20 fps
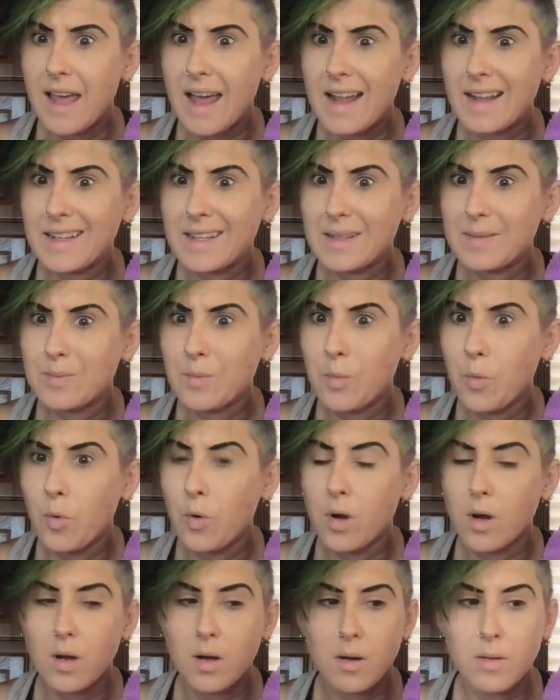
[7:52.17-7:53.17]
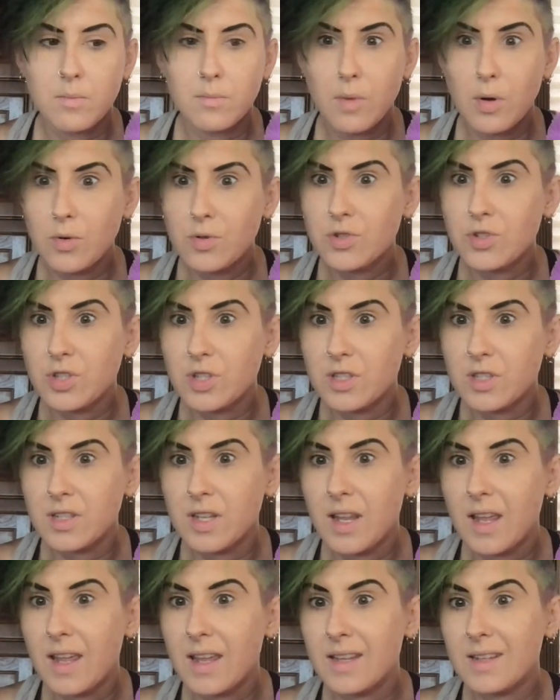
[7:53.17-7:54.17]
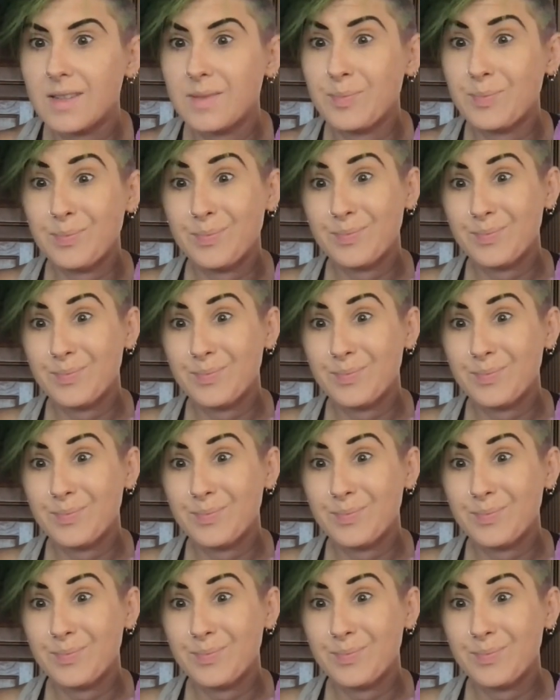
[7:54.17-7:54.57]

adding more motion and